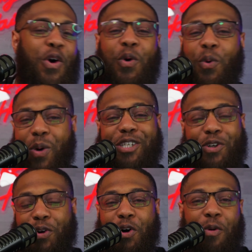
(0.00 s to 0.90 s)
What's
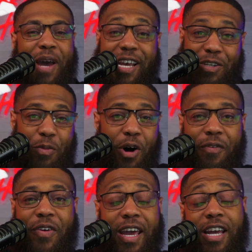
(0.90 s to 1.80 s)
going on, basketball
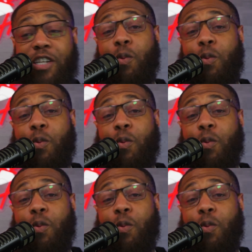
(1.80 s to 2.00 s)
fans?